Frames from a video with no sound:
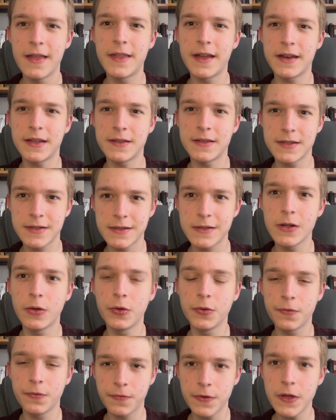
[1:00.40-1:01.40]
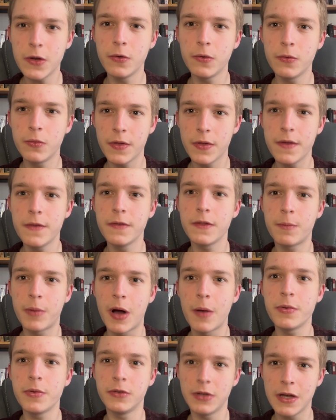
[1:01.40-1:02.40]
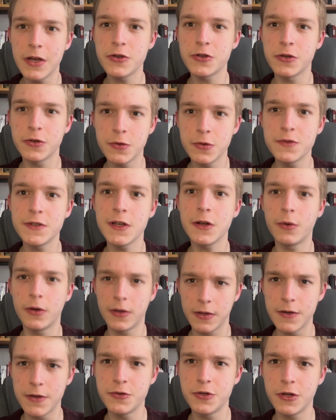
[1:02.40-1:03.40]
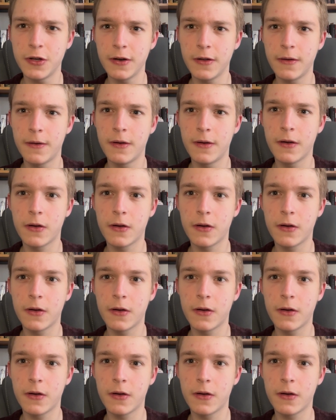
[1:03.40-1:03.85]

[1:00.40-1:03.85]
that instilled fear within the population using religion